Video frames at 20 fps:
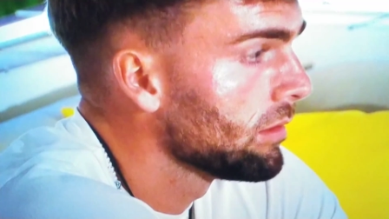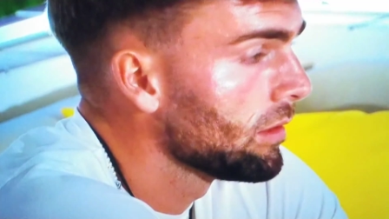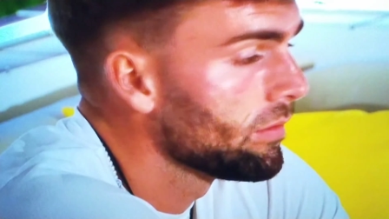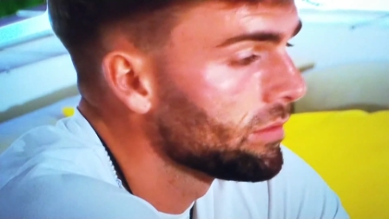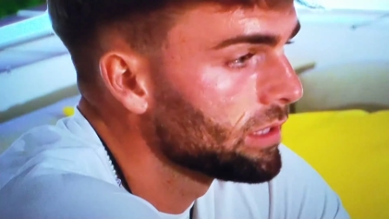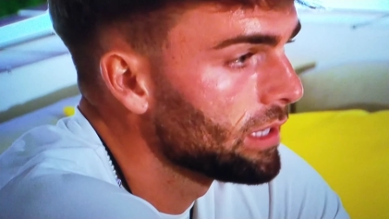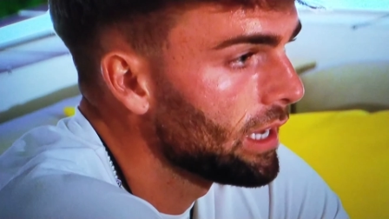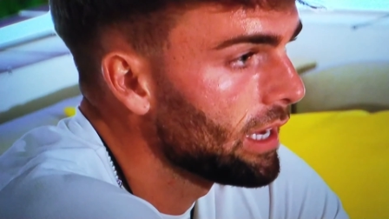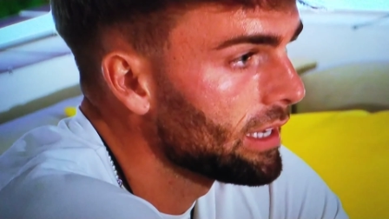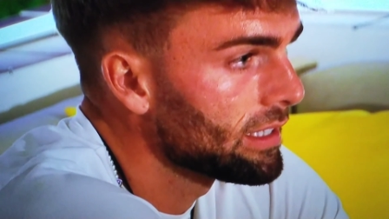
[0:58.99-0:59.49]

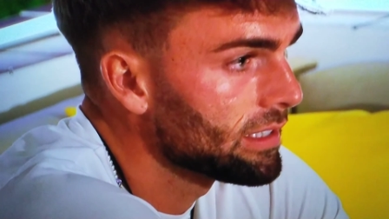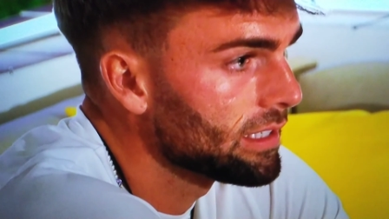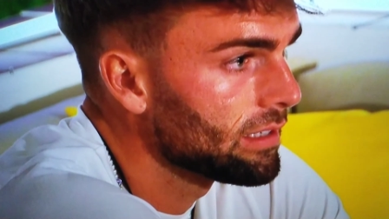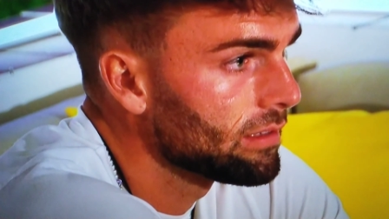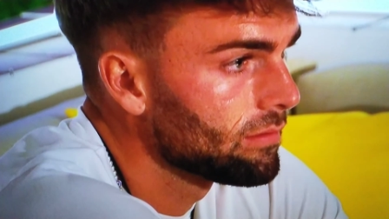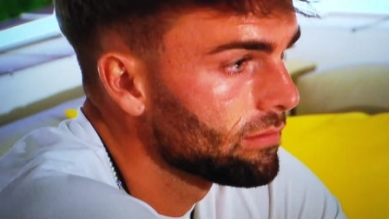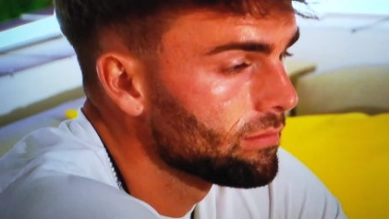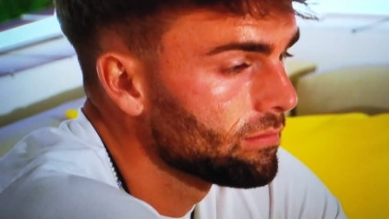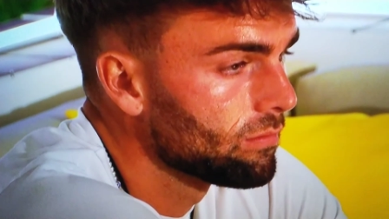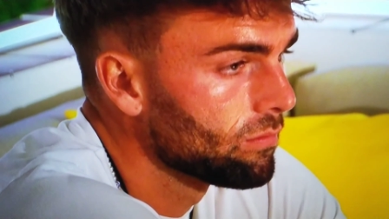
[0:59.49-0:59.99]
Obviously, I said
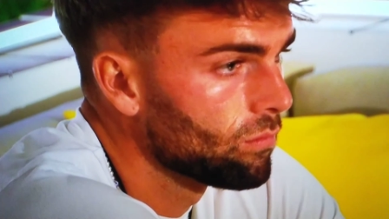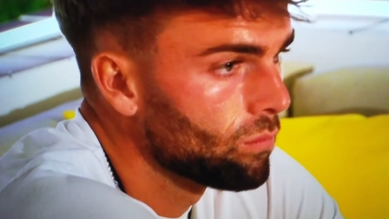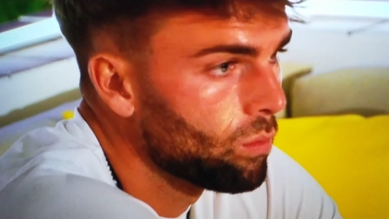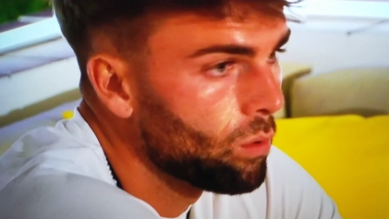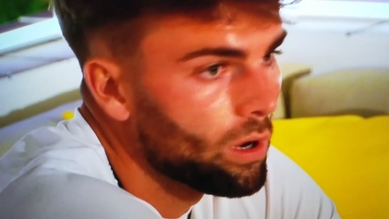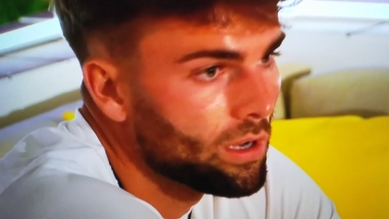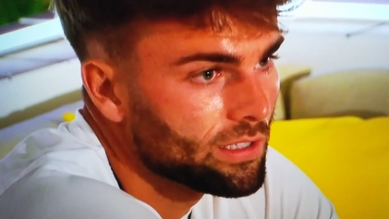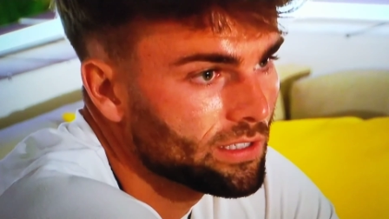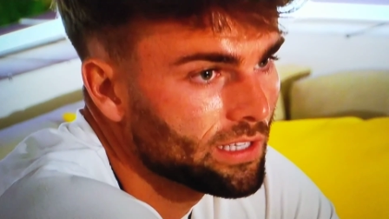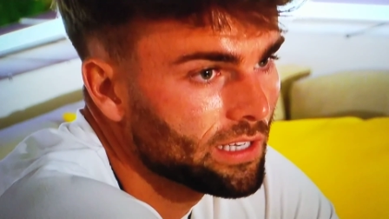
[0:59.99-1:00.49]

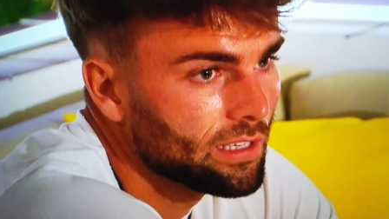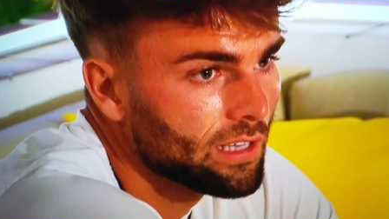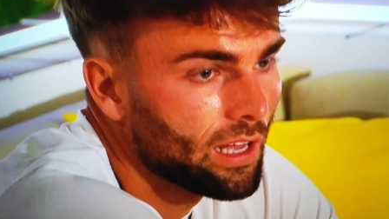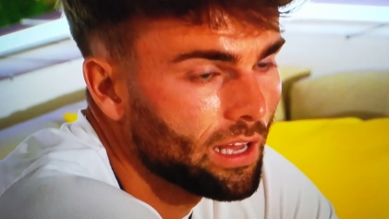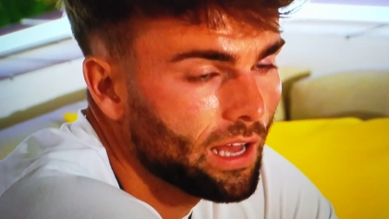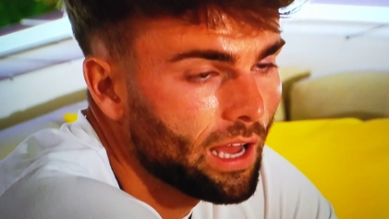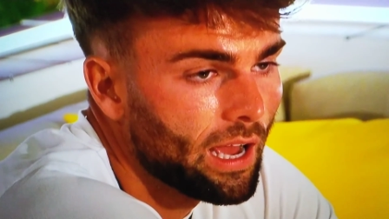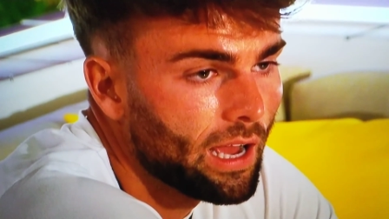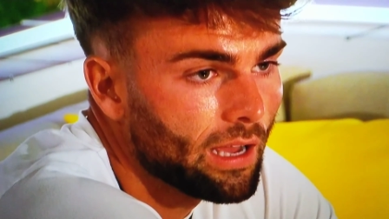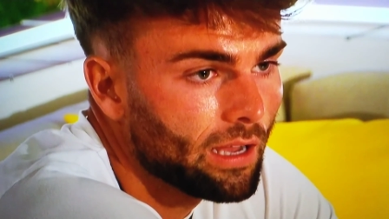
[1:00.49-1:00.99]
what I said. Like
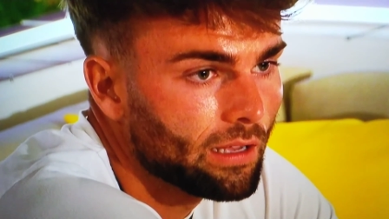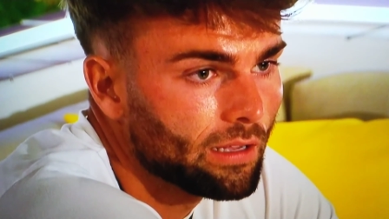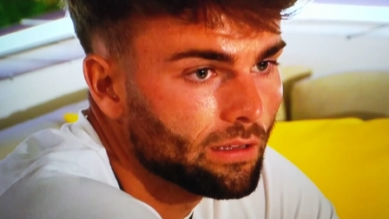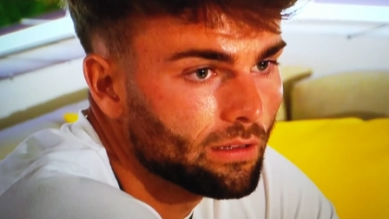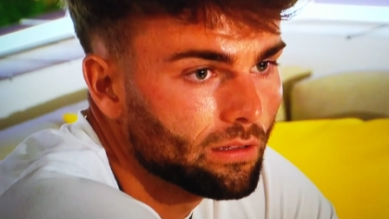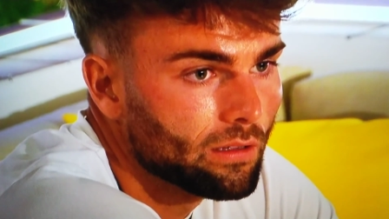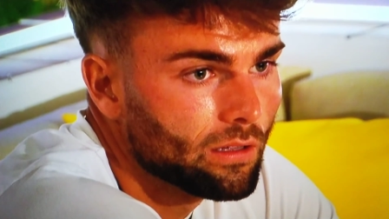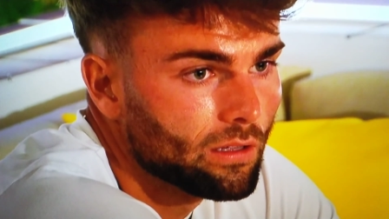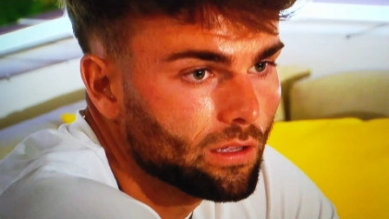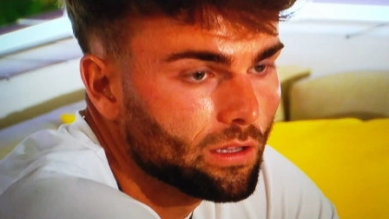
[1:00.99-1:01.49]
I
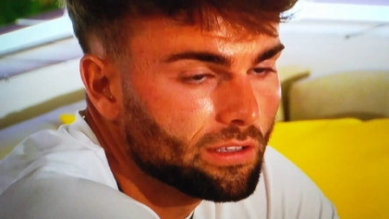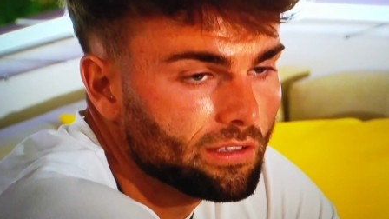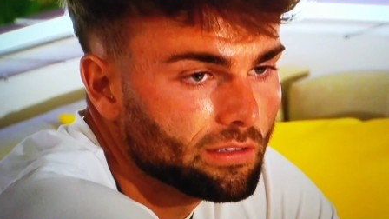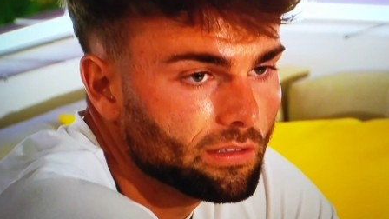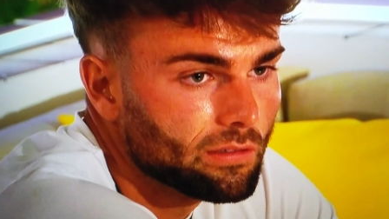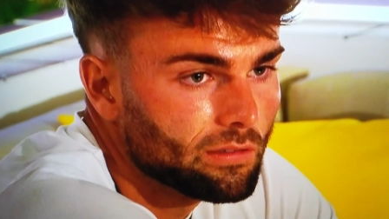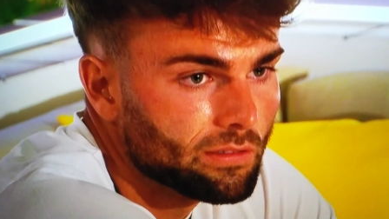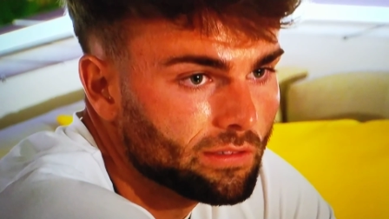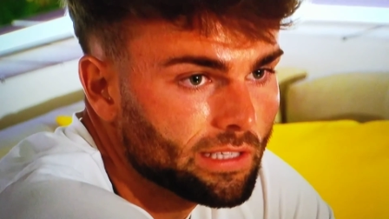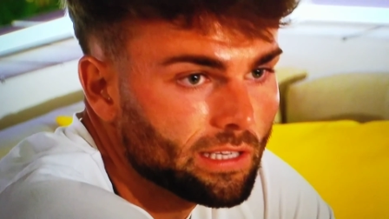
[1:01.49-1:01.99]

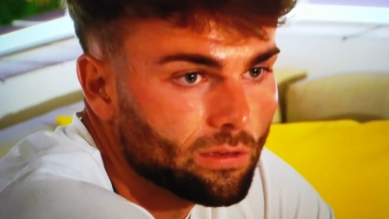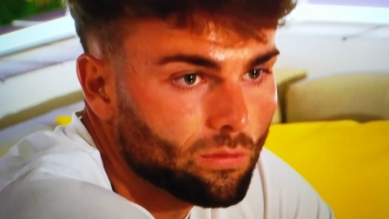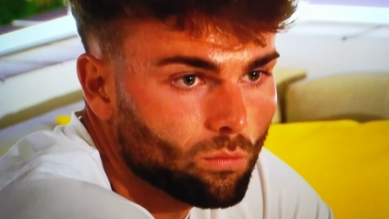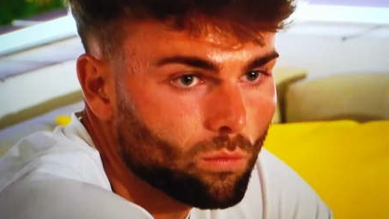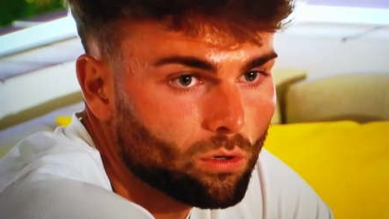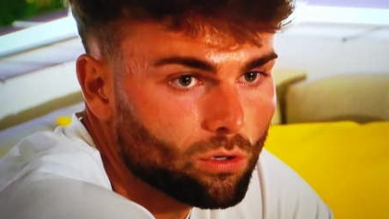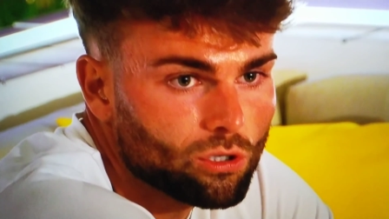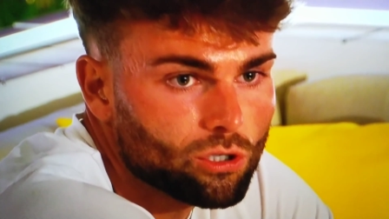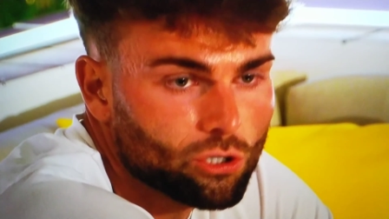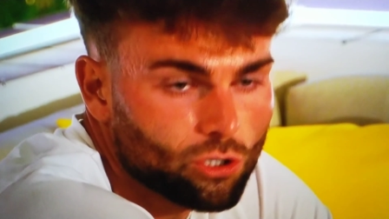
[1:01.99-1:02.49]
didn't
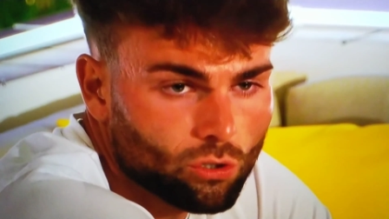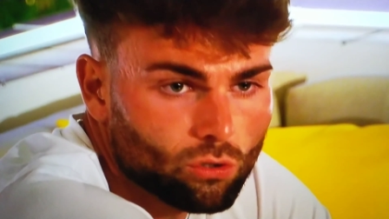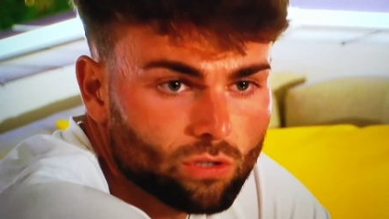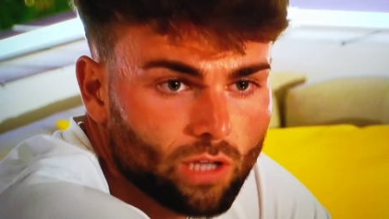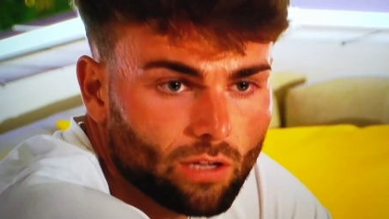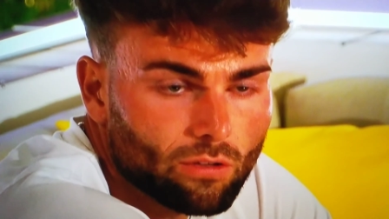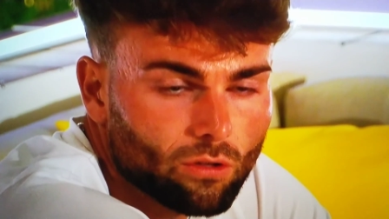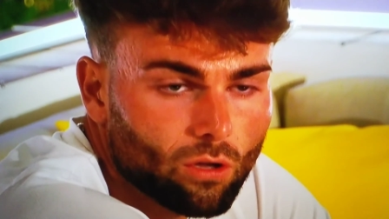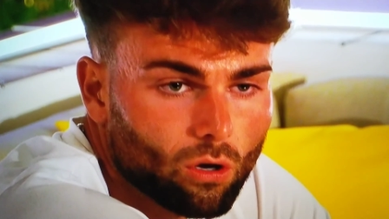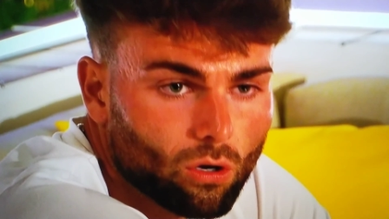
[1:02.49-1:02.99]
want to shut
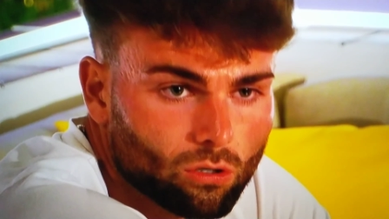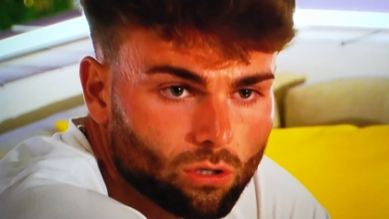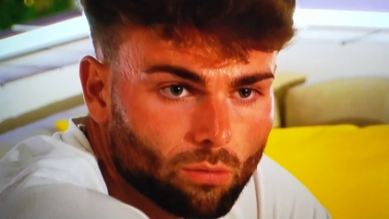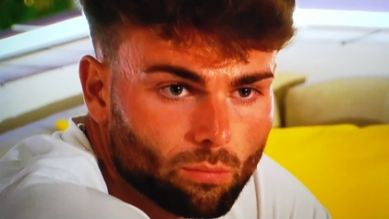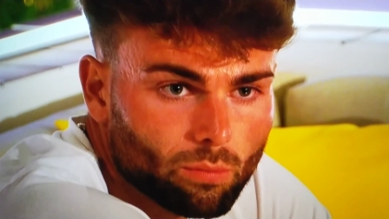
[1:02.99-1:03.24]
that door